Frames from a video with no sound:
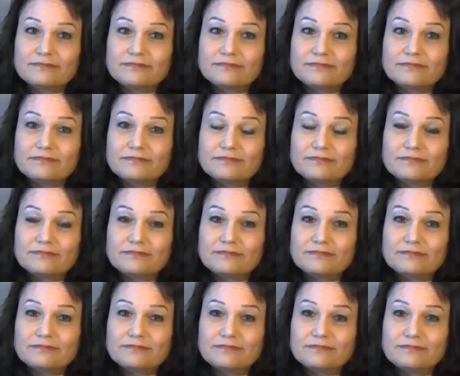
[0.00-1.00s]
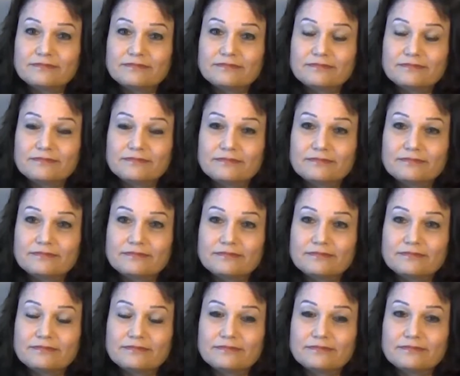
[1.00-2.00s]

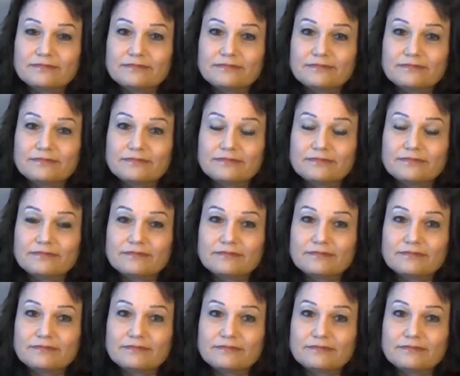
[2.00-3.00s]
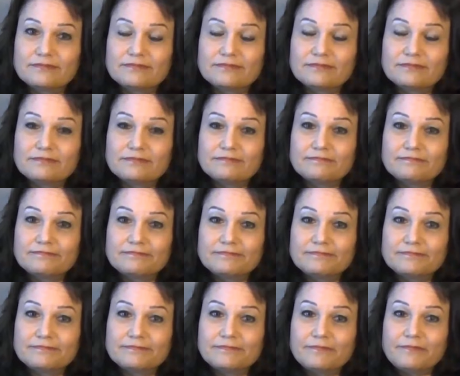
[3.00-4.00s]

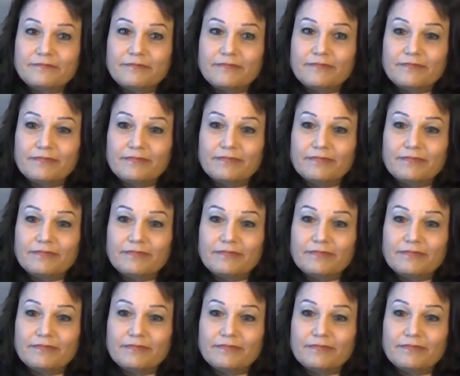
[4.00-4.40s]
(silent)